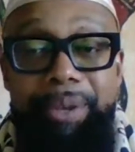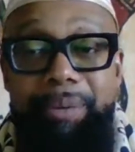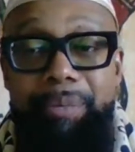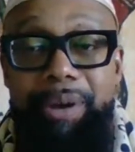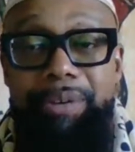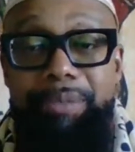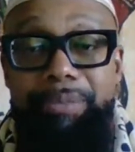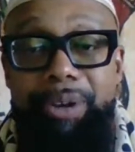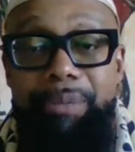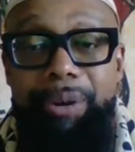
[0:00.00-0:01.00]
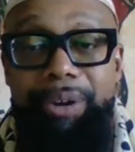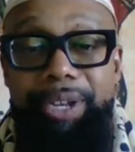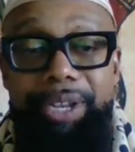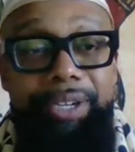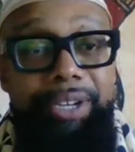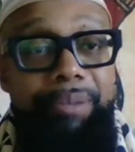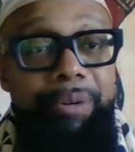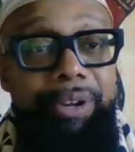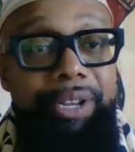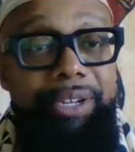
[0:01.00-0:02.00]
Welcome. Come on in, come
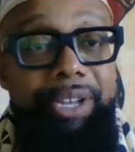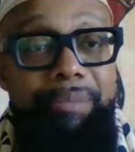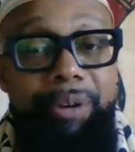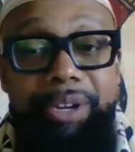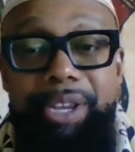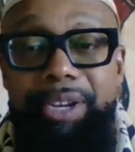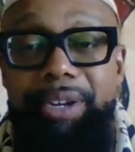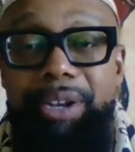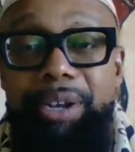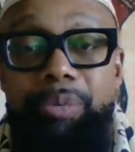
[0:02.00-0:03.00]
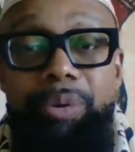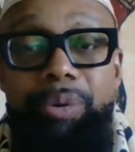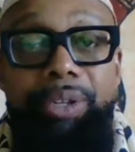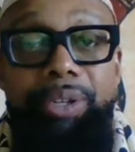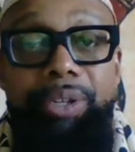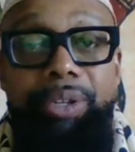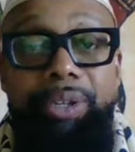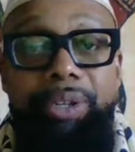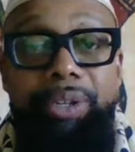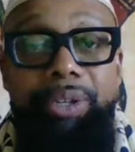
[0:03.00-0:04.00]
on in, come on in. We're
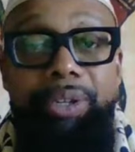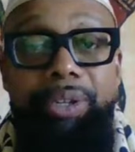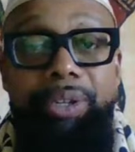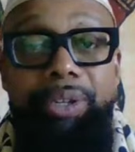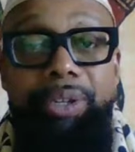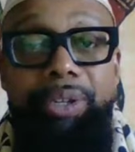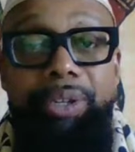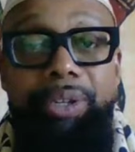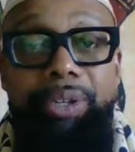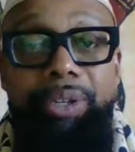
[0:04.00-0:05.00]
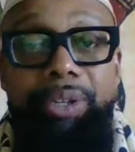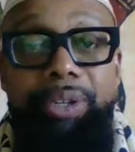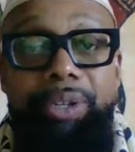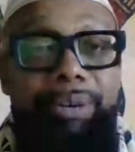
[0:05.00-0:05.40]
looking to see you.